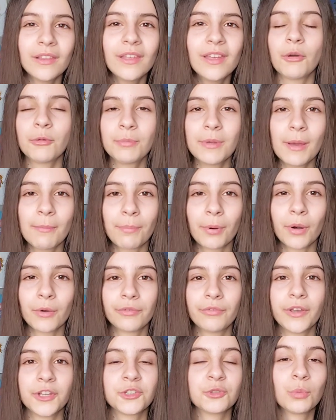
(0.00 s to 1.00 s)
That would be a
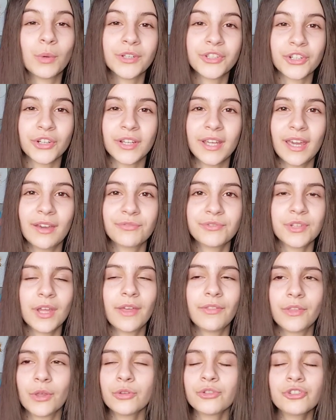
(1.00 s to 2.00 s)
perfect winter gift,
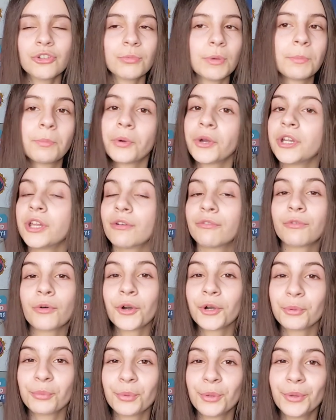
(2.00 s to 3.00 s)
and those should be pretty
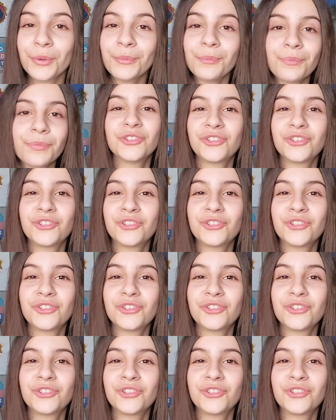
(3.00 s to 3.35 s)
affordable.